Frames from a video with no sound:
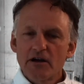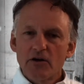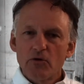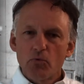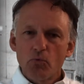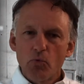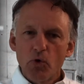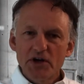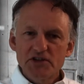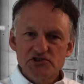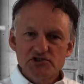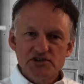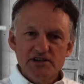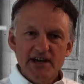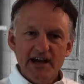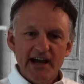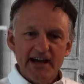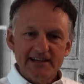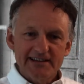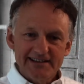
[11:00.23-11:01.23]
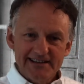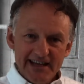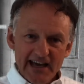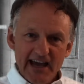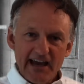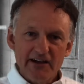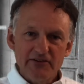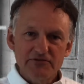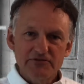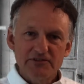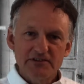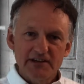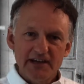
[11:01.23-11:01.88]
what she had left